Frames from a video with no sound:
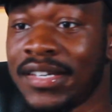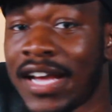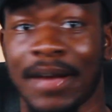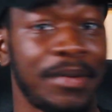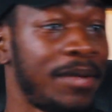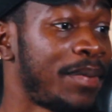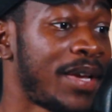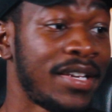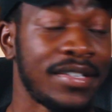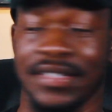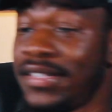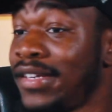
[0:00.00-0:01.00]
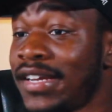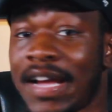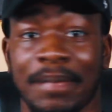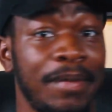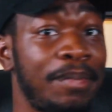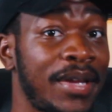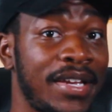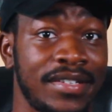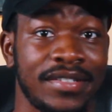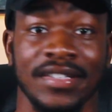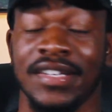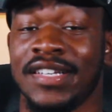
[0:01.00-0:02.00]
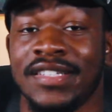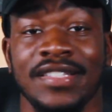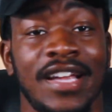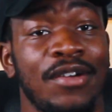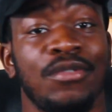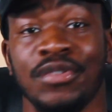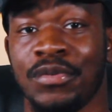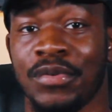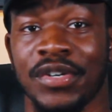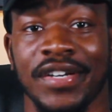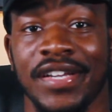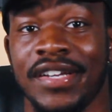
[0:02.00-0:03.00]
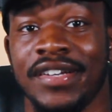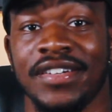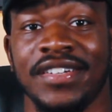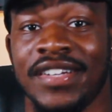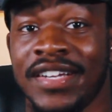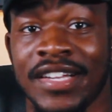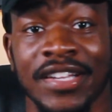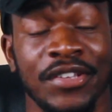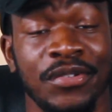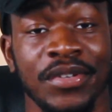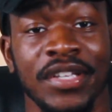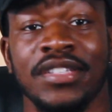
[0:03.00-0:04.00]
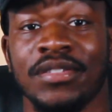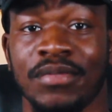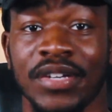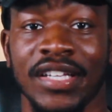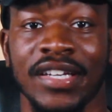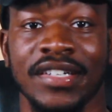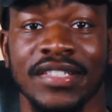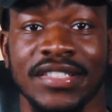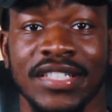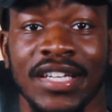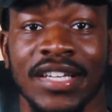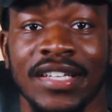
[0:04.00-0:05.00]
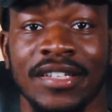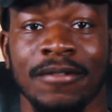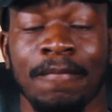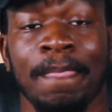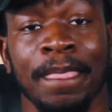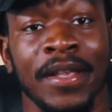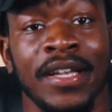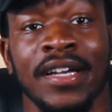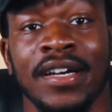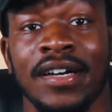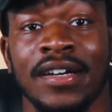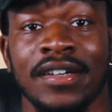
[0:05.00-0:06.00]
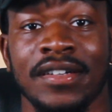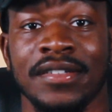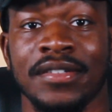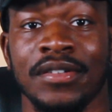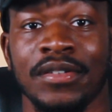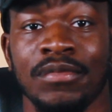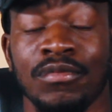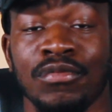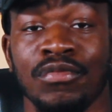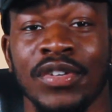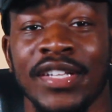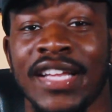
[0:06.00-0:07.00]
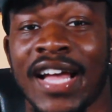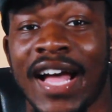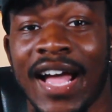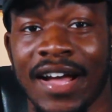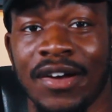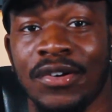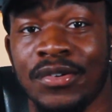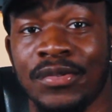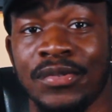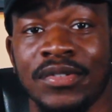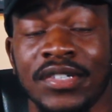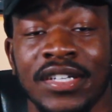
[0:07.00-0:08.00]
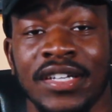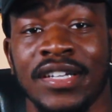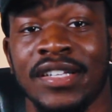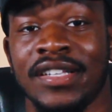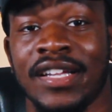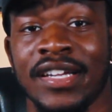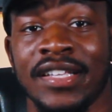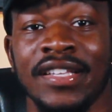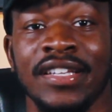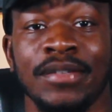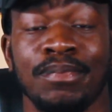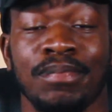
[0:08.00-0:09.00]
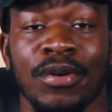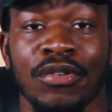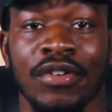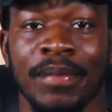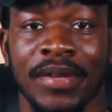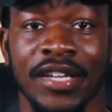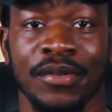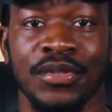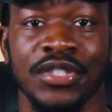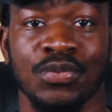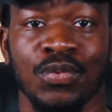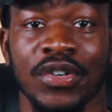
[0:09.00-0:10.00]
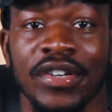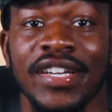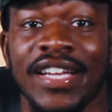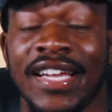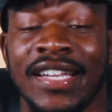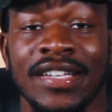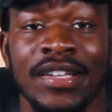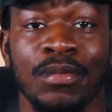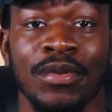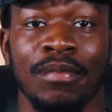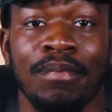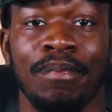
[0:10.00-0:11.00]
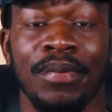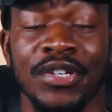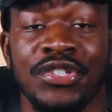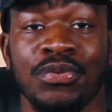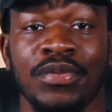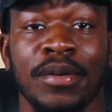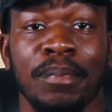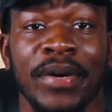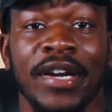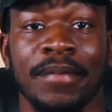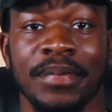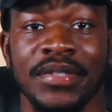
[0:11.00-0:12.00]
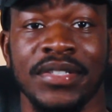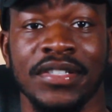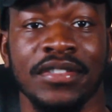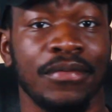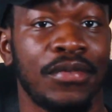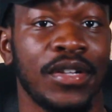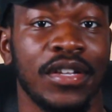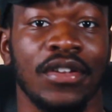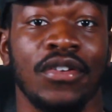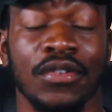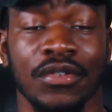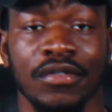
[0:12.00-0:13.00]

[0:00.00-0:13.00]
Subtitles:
copy, paste, copy, paste. It's not going to work here. You need to really understand really how these programming languages work, and it will put you in a better position for the long